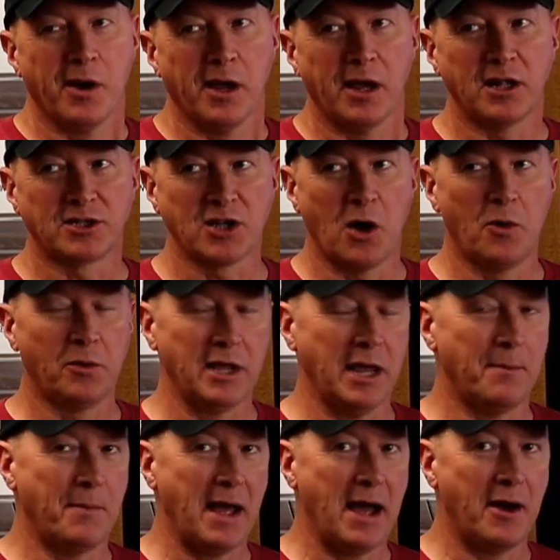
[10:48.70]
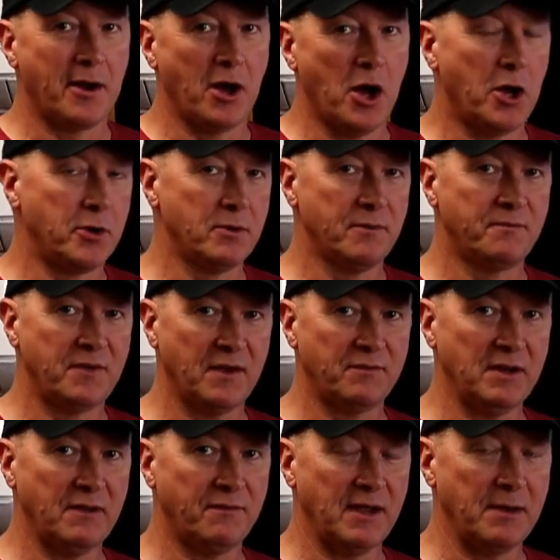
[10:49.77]
It's only about
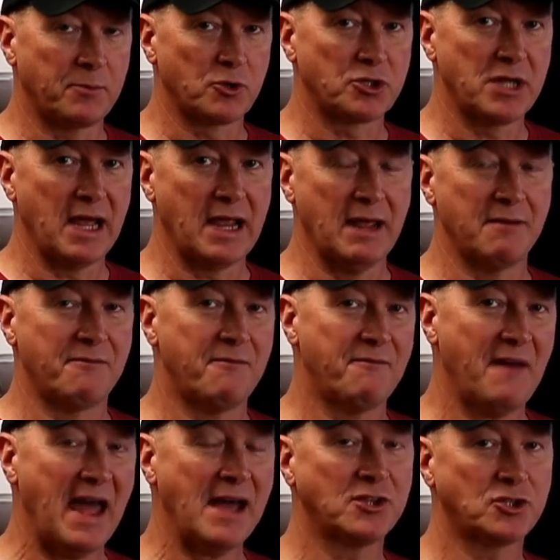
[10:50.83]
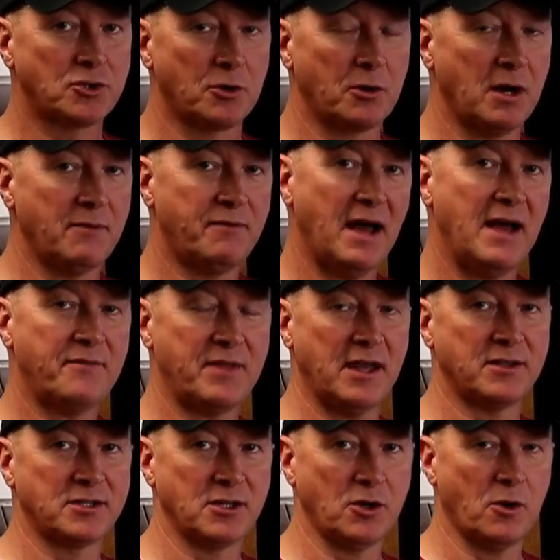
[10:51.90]
150 feet per second faster at
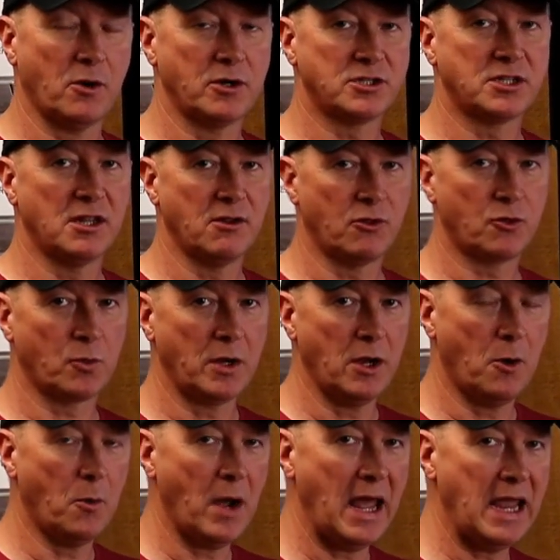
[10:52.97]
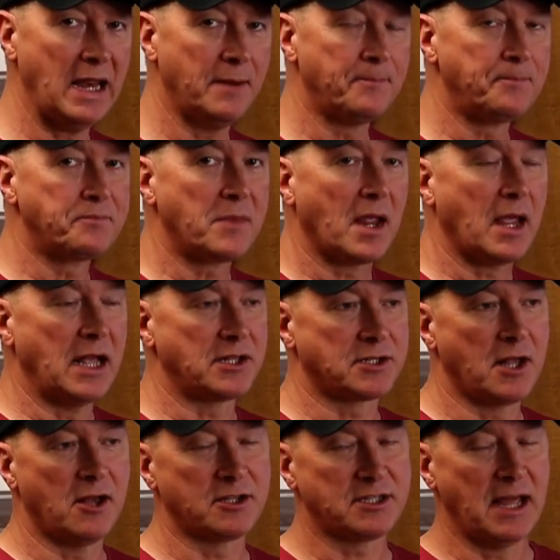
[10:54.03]
5,000 yards than the 308. It's
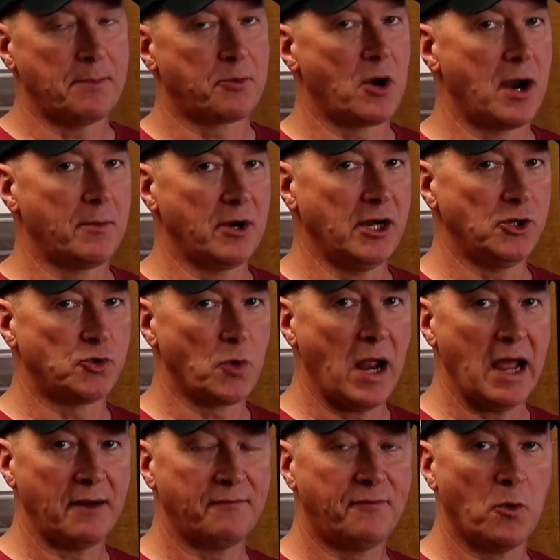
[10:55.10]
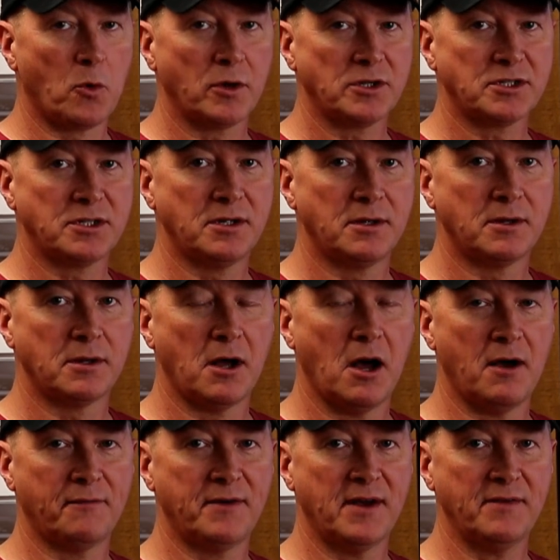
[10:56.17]
lost that primary drag force
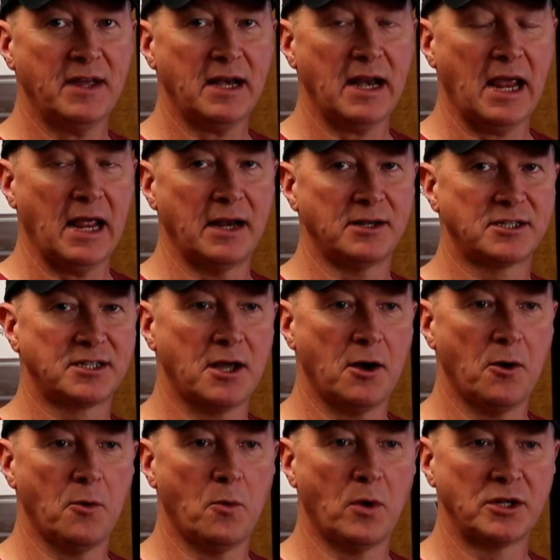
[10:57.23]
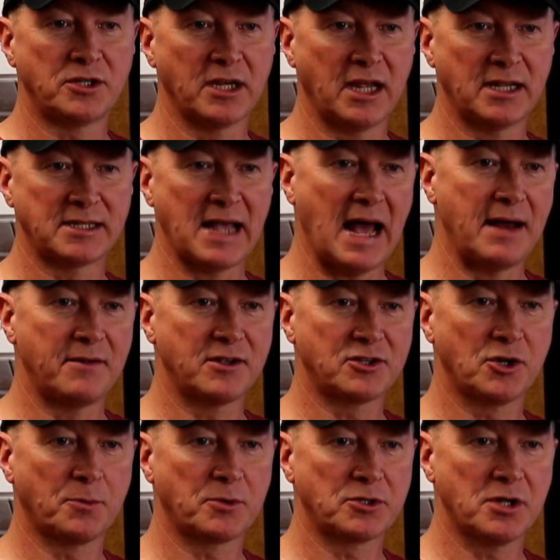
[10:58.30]
off of it. And so once it gets out of the
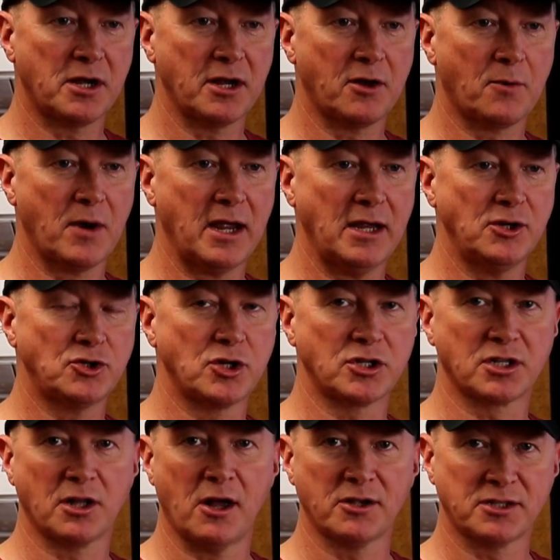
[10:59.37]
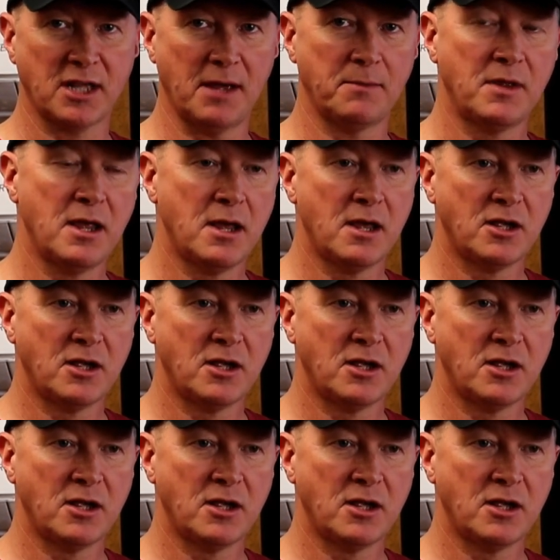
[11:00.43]
supersonic range, it's lost that